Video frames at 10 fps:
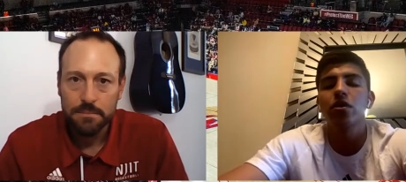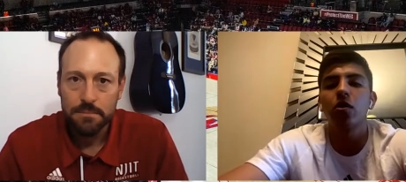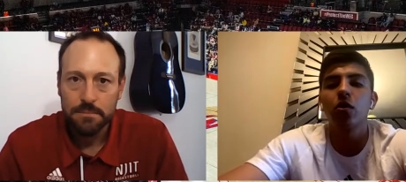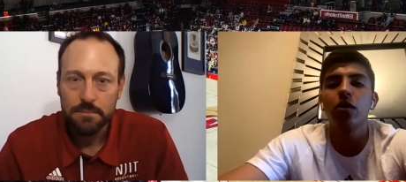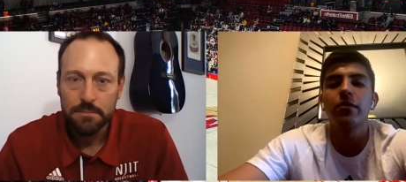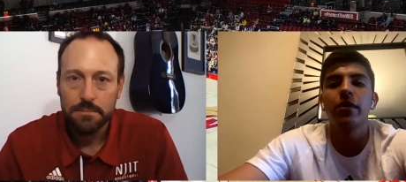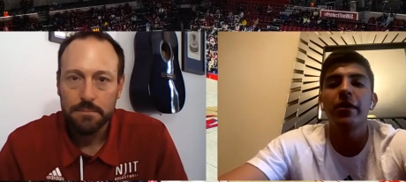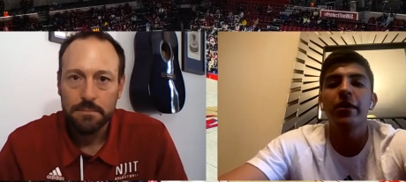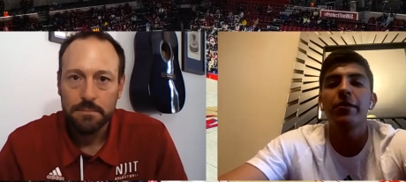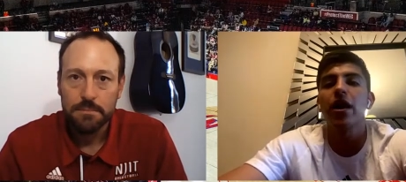Speaker 1: on the court,
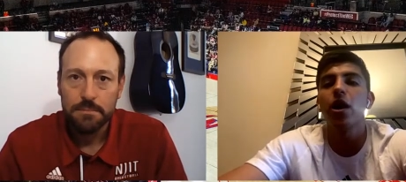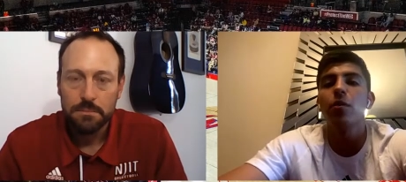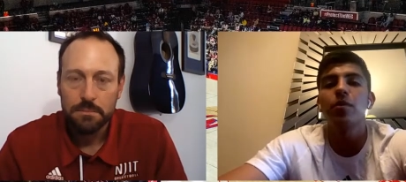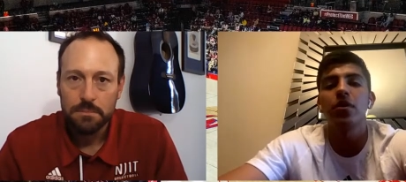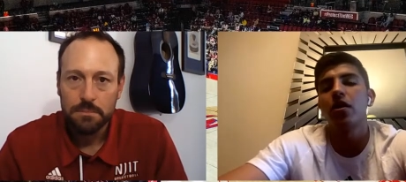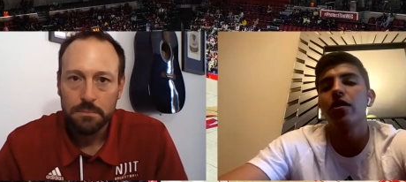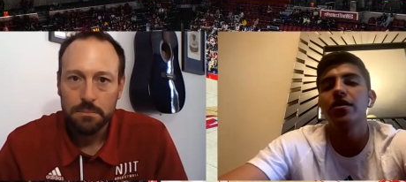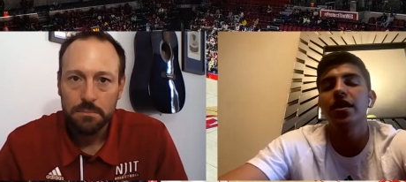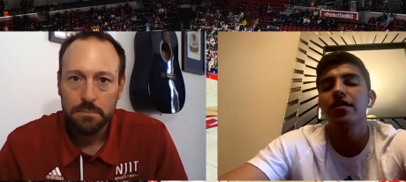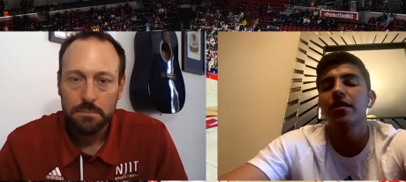but maybe help on
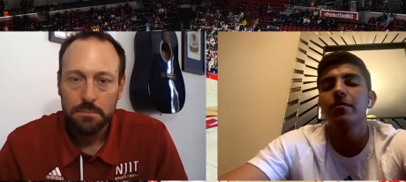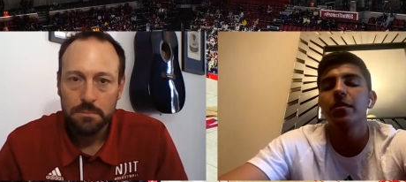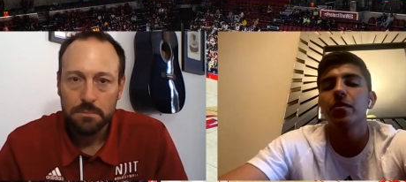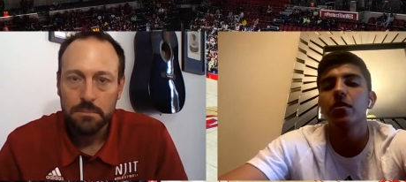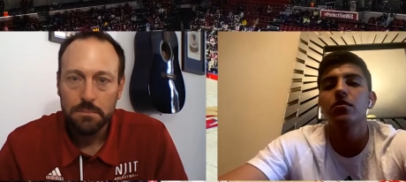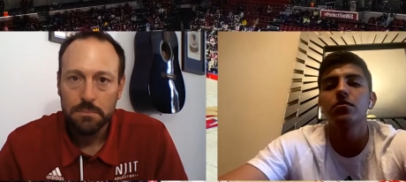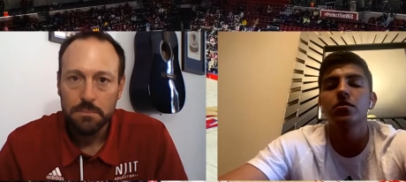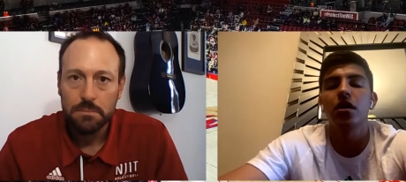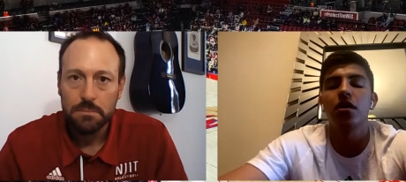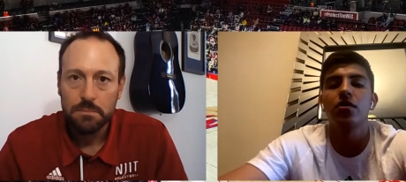other things that
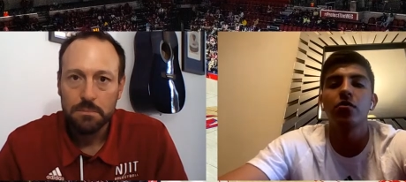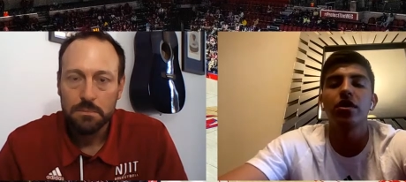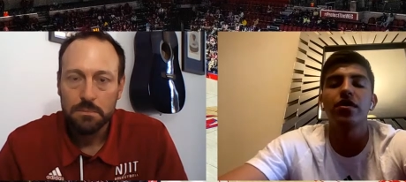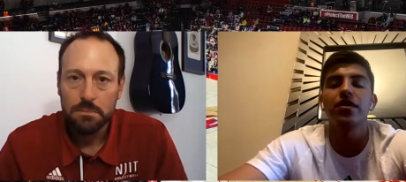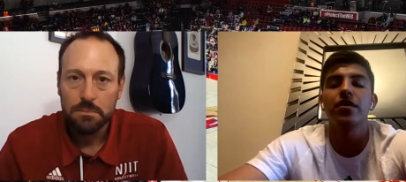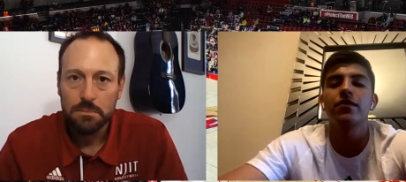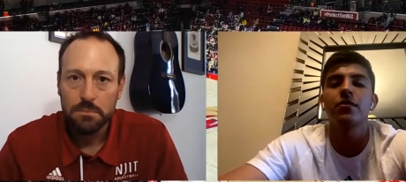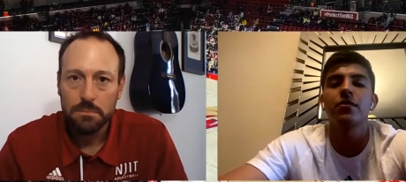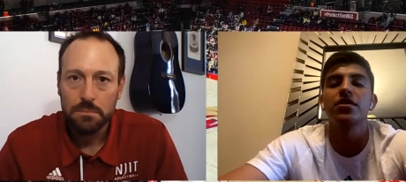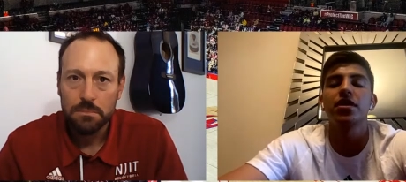people uh, don't really
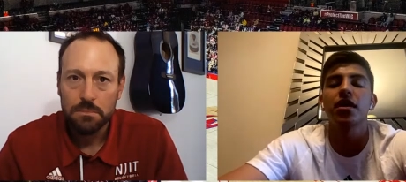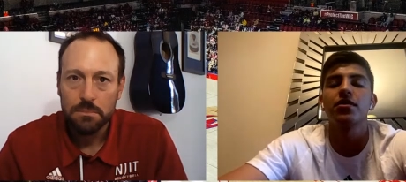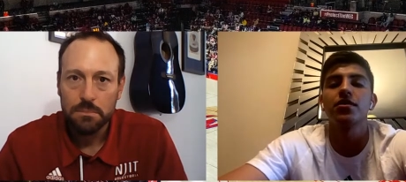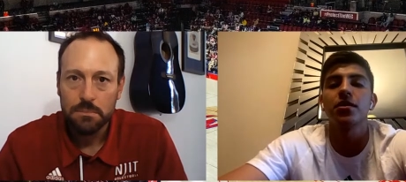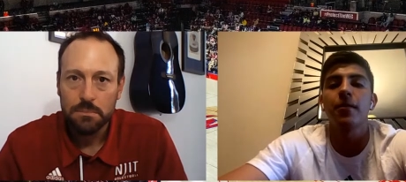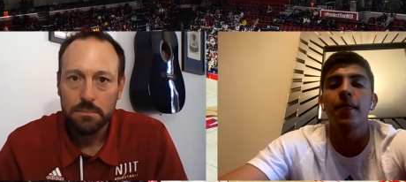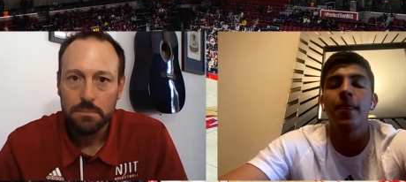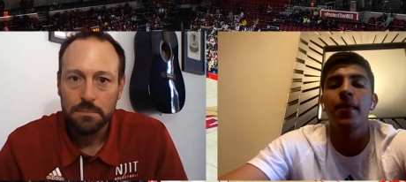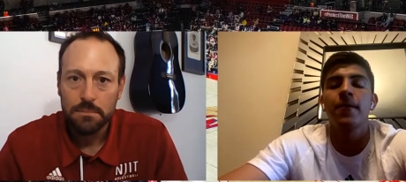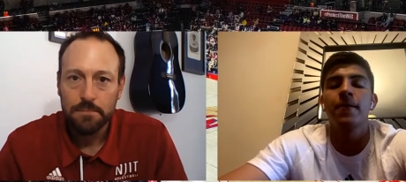see from other sides.
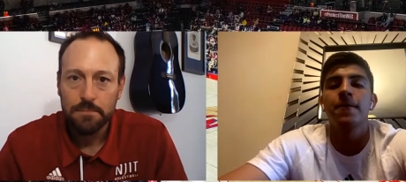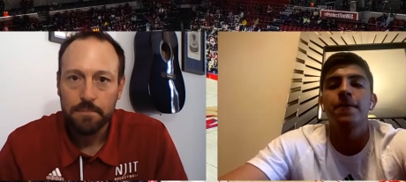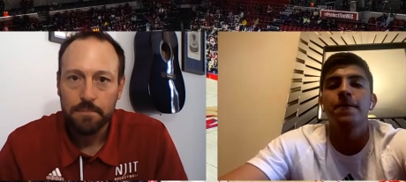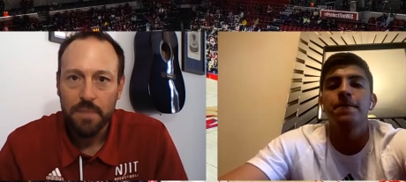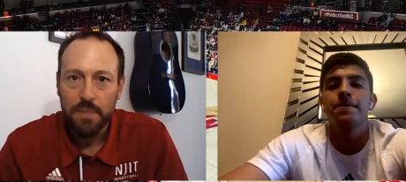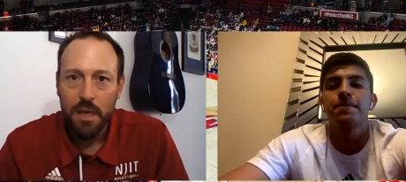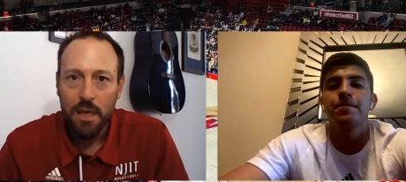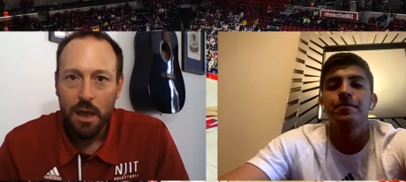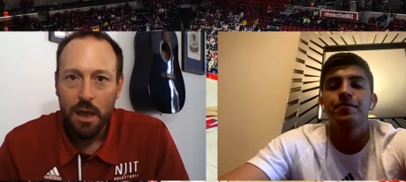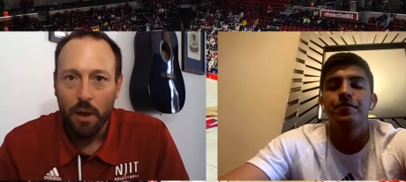
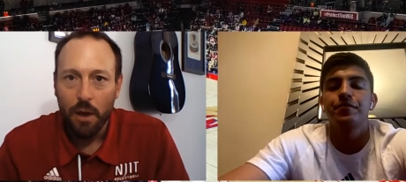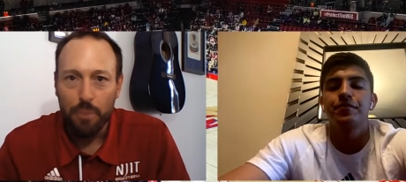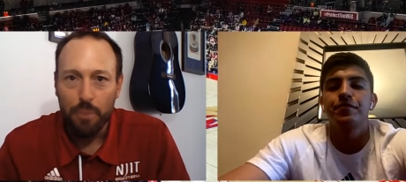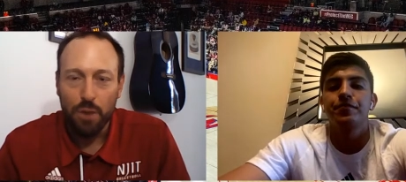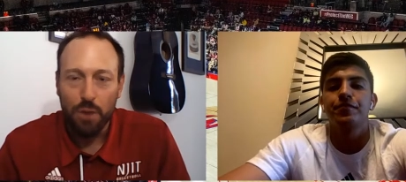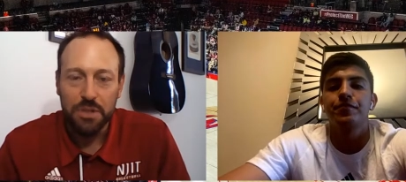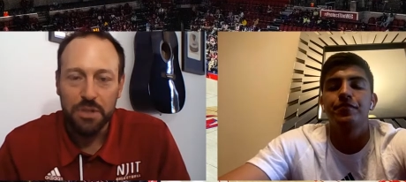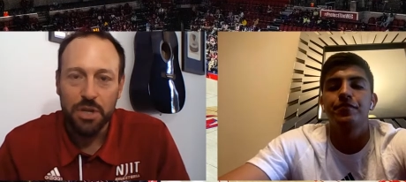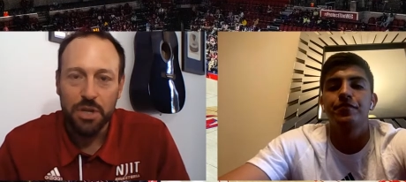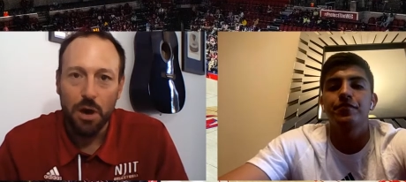
Speaker 2: All right, before I let
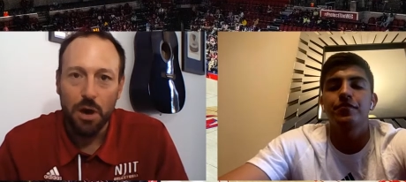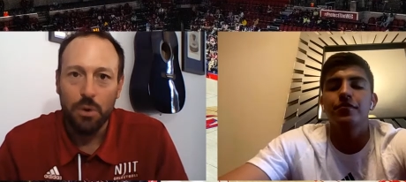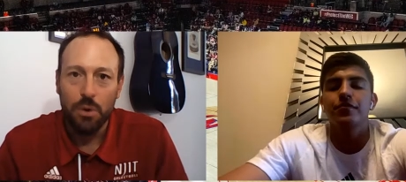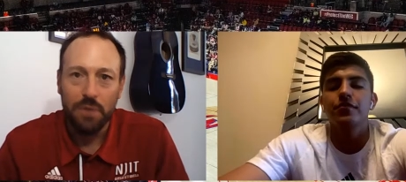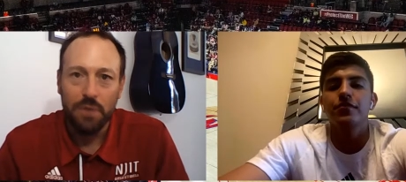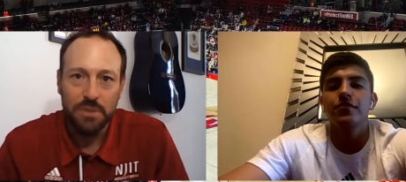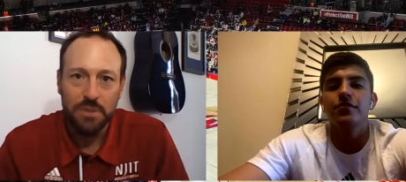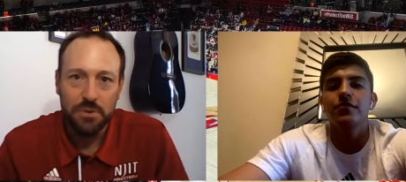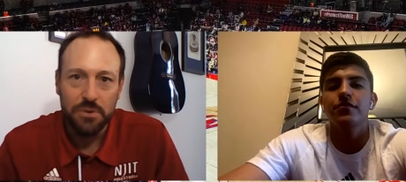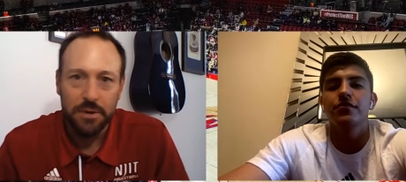you go, we've also
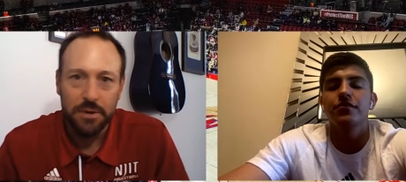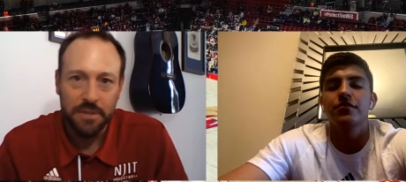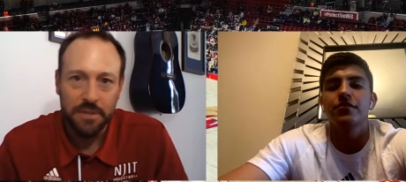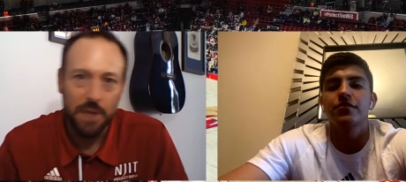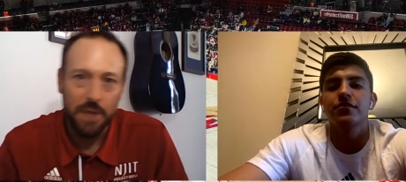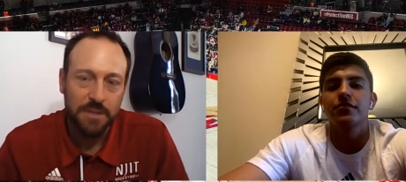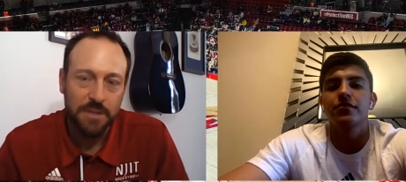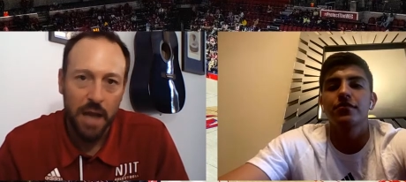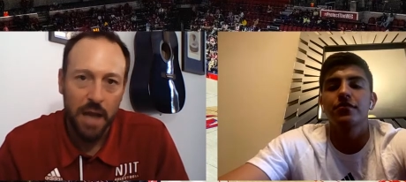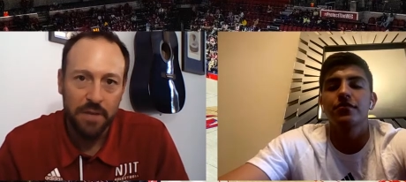had two years on the other
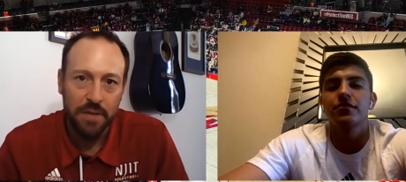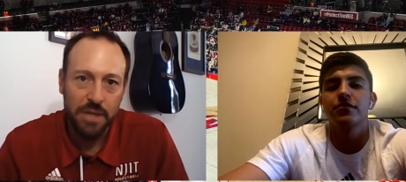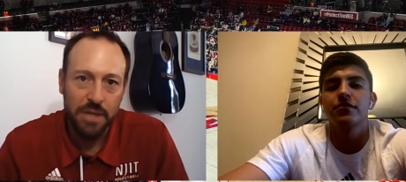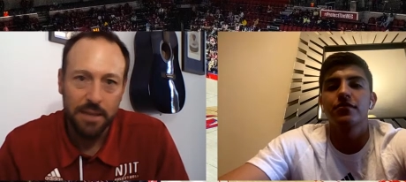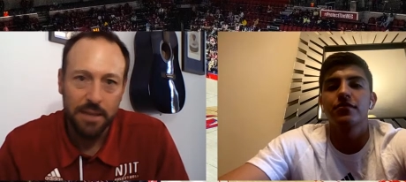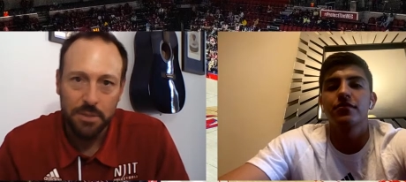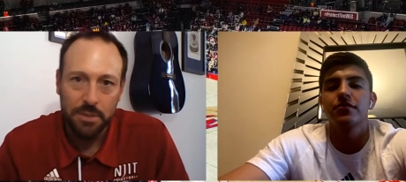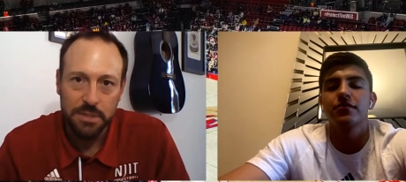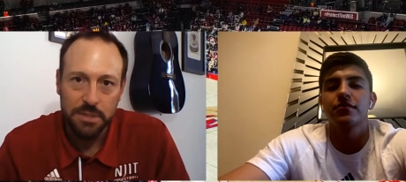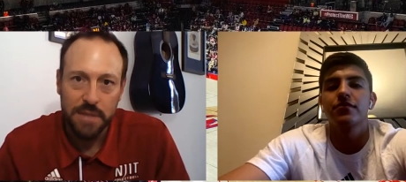side of NJIT, which
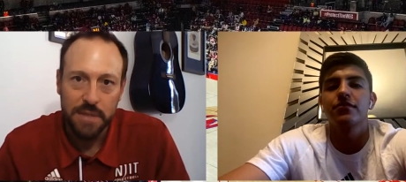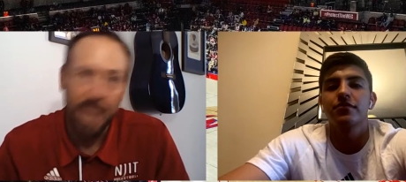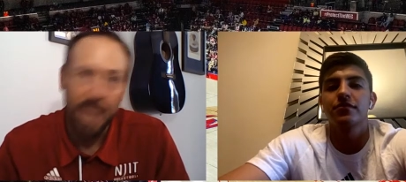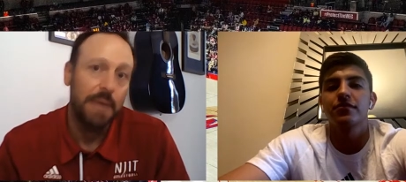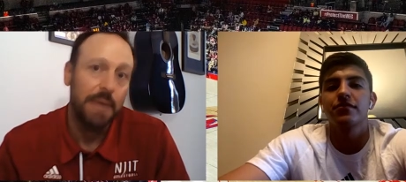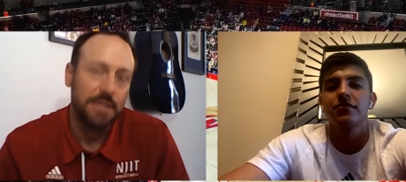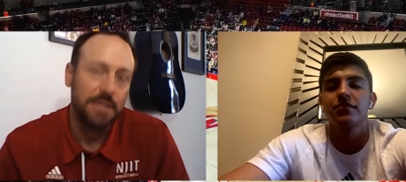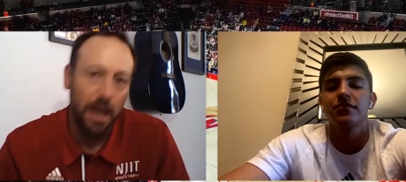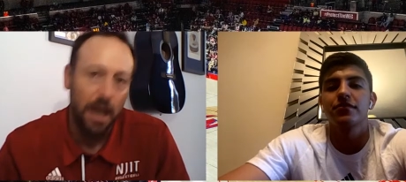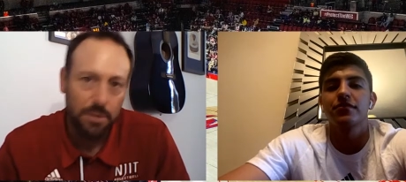is the academic
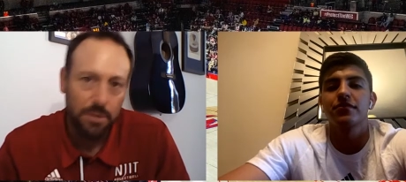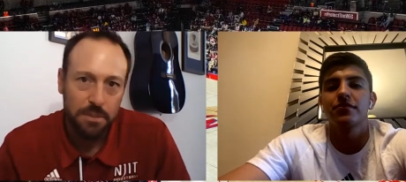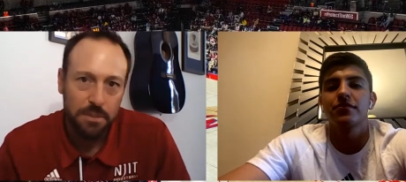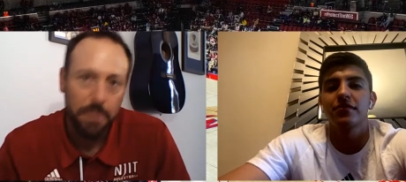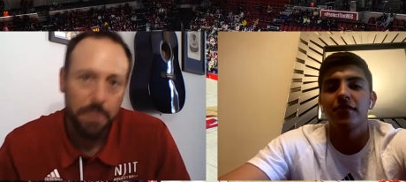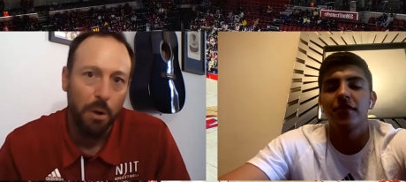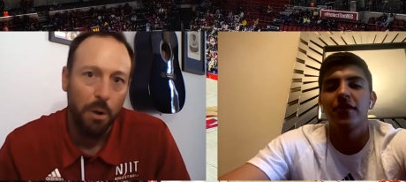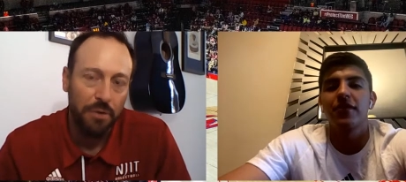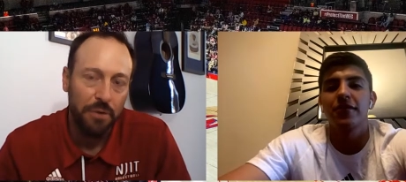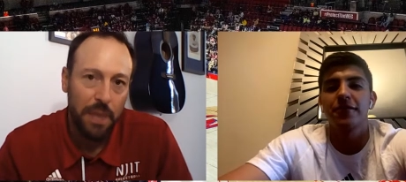side, which is a big part of, I